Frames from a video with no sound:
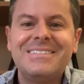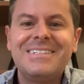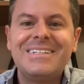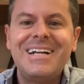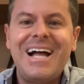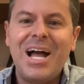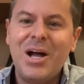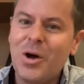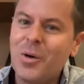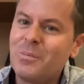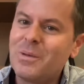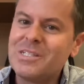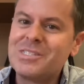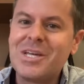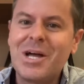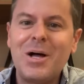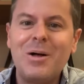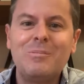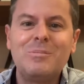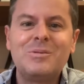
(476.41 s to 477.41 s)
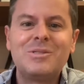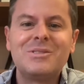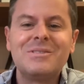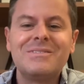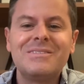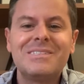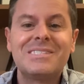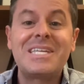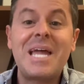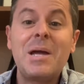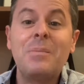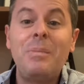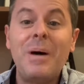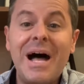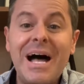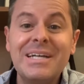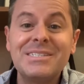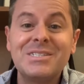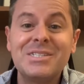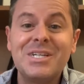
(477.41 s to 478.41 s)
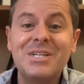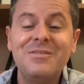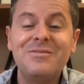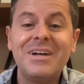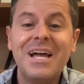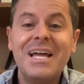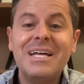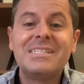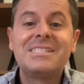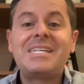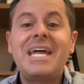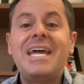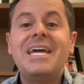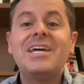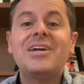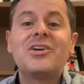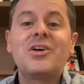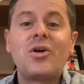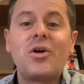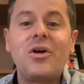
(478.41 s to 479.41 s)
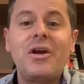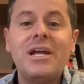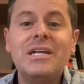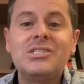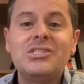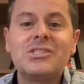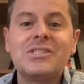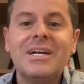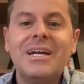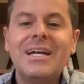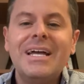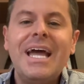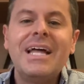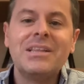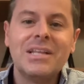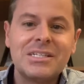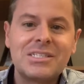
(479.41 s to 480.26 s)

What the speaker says: I hope this helps. Stay positive, stay encouraged, and let's